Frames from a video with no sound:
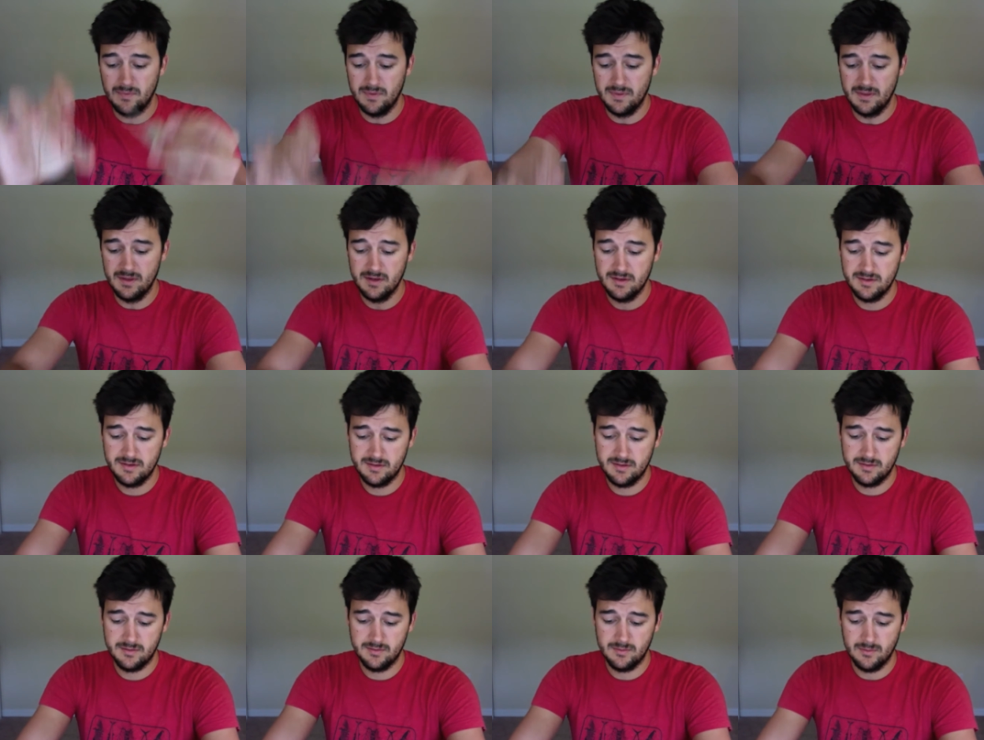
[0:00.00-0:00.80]

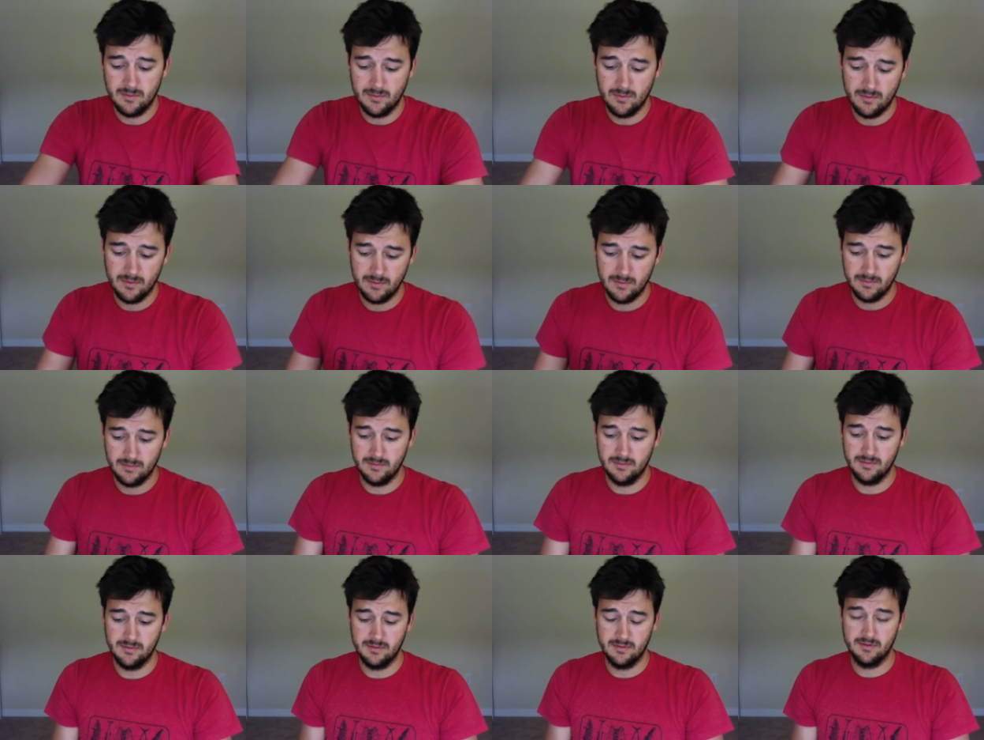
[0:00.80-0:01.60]
This
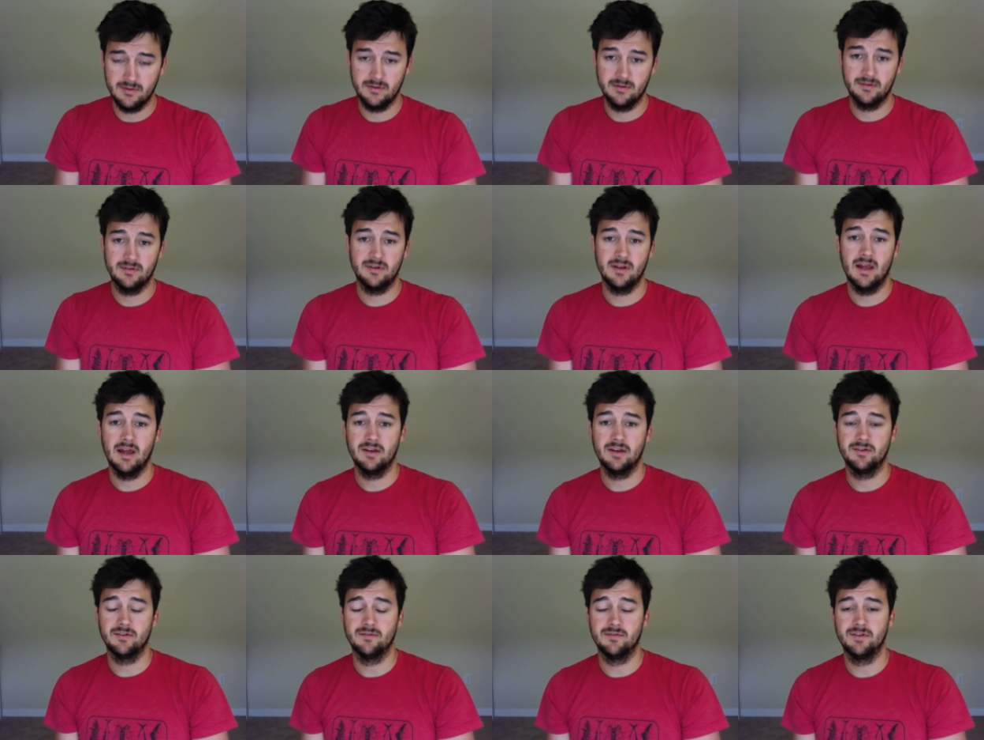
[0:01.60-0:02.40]

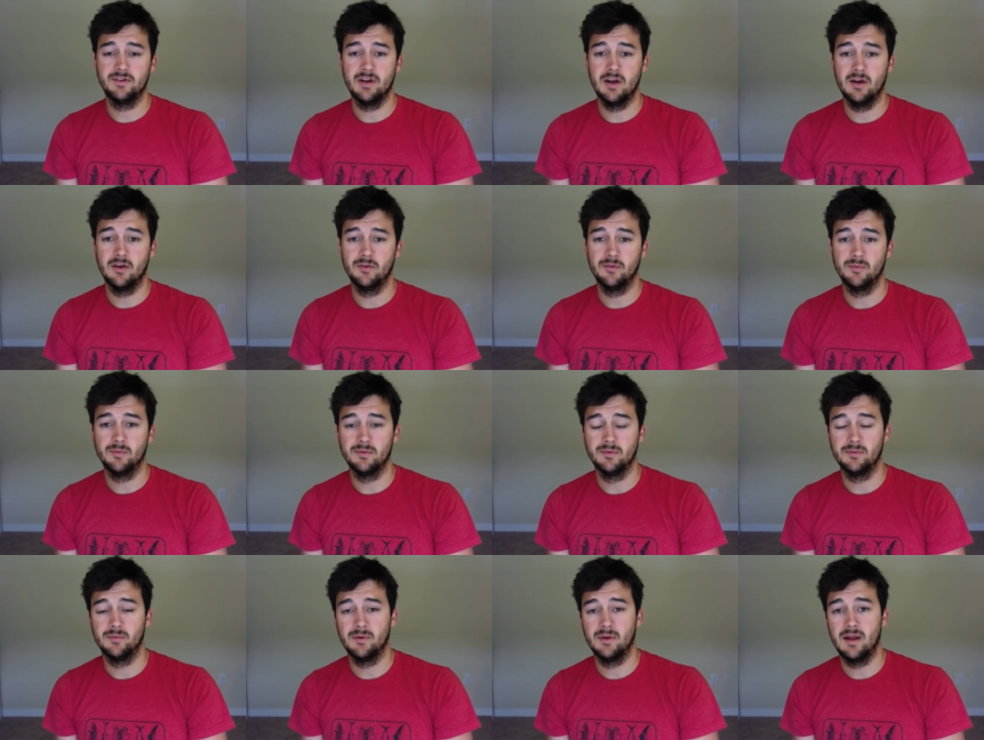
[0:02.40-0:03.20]
stash of shells
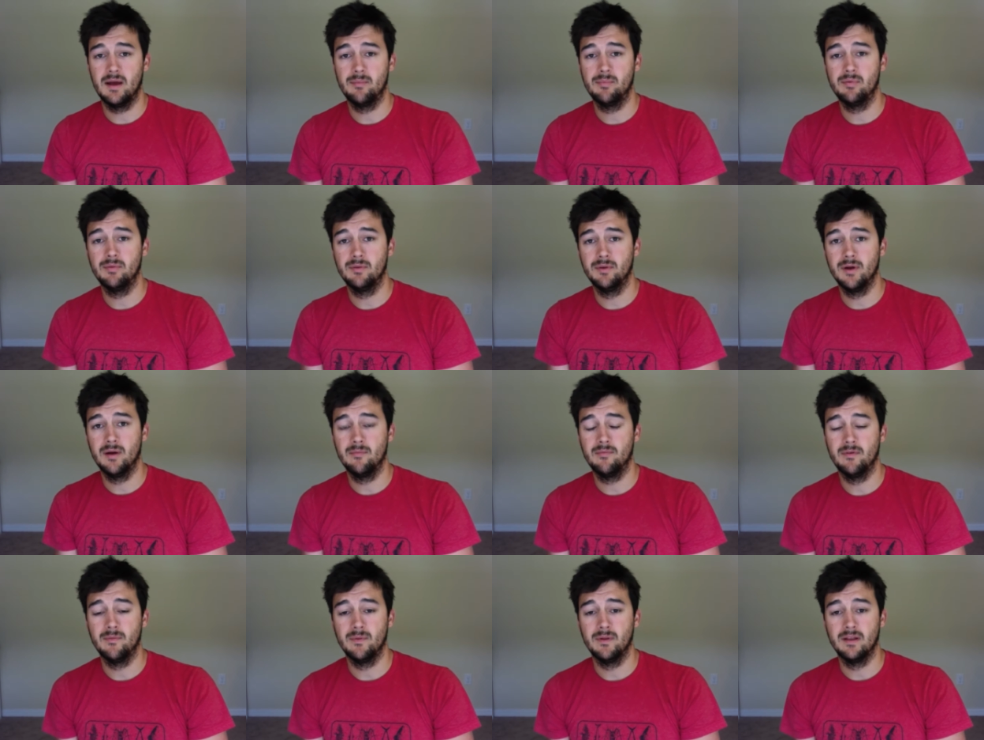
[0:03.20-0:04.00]
was what I pulled
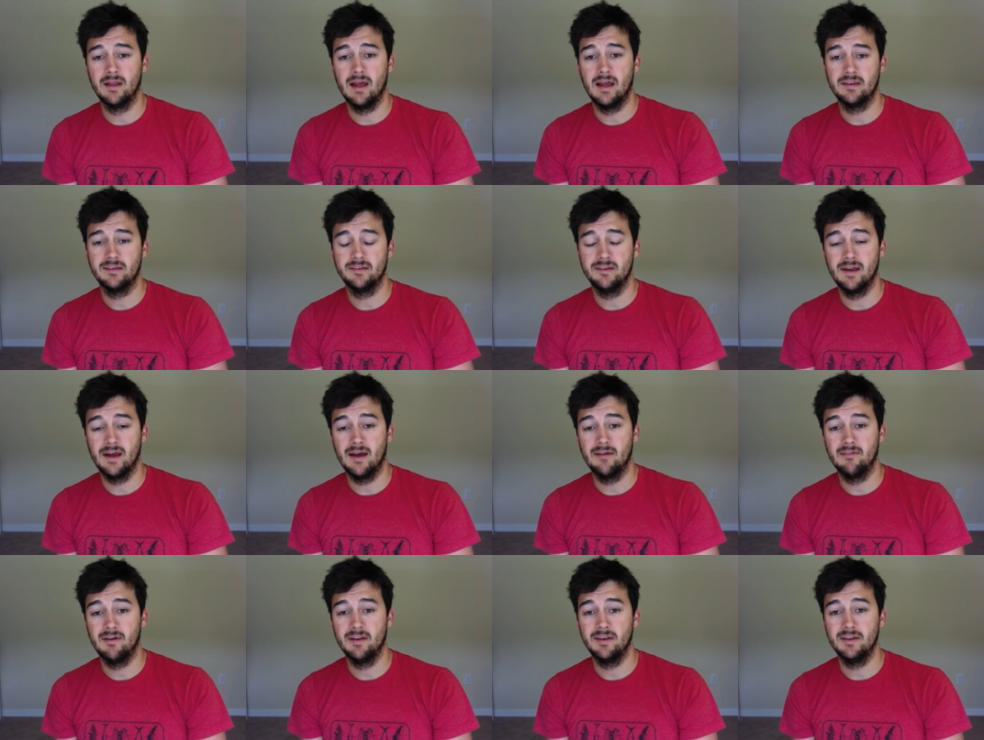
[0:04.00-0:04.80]
up from the last
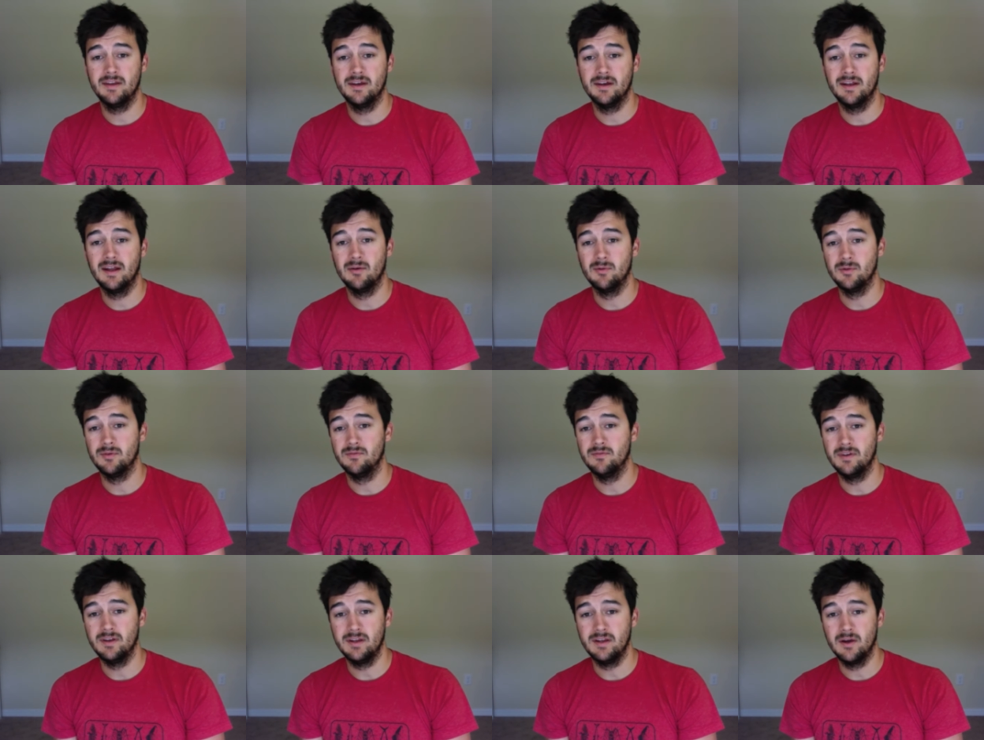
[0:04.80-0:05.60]
dive I did. I was
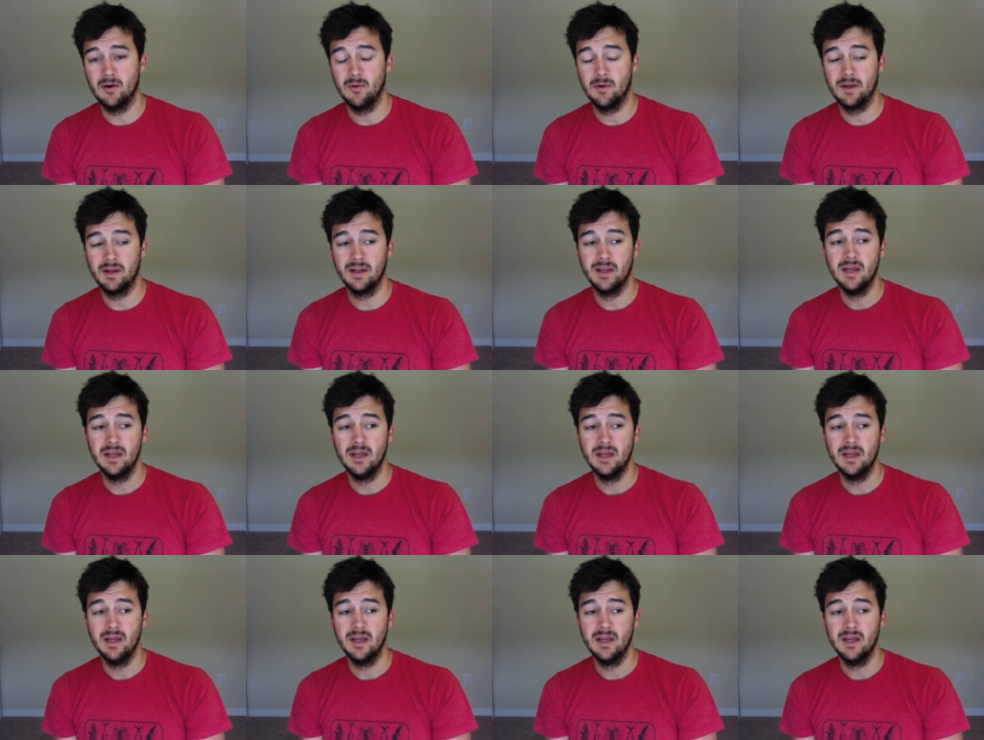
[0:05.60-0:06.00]
videoing.